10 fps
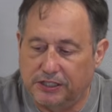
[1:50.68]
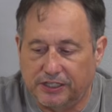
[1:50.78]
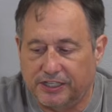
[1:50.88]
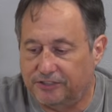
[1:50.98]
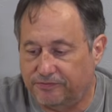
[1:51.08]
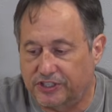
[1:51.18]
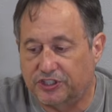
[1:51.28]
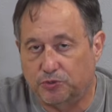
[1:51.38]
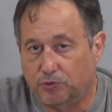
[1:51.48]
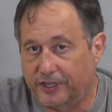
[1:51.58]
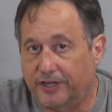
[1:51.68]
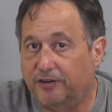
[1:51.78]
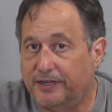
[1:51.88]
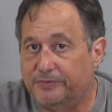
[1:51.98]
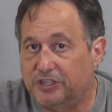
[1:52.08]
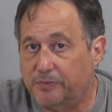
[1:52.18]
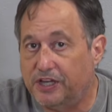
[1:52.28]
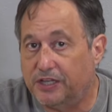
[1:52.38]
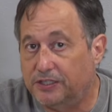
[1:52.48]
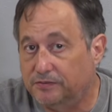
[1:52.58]
if this is what it claims to
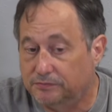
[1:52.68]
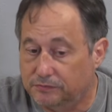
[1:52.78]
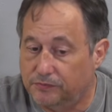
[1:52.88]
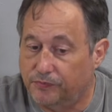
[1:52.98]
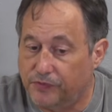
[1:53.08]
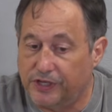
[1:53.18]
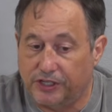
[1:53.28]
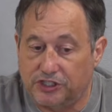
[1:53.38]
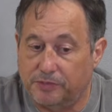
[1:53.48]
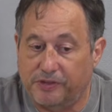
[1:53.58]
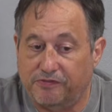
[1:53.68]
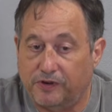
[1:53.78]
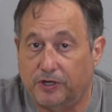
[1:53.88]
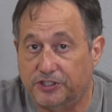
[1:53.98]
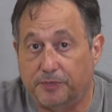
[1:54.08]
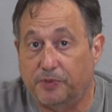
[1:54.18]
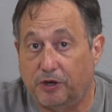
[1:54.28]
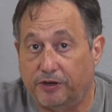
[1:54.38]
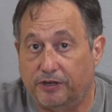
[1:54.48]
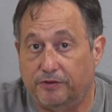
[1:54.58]
be, then it should be far
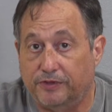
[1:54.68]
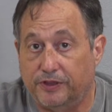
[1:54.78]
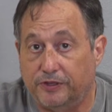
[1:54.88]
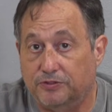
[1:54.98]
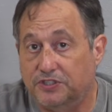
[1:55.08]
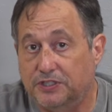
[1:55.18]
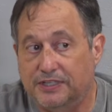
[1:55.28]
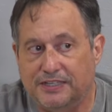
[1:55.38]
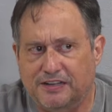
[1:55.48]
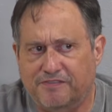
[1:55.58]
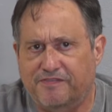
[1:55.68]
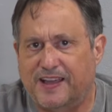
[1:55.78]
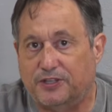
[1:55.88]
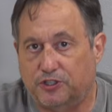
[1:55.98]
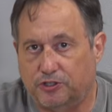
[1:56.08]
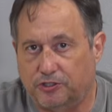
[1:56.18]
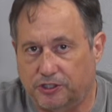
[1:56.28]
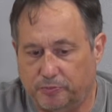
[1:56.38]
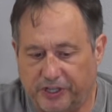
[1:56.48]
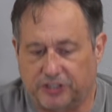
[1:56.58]
superior than those faster
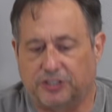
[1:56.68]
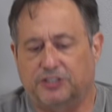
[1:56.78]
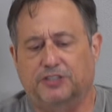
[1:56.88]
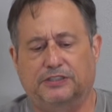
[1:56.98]
cooked pizzas.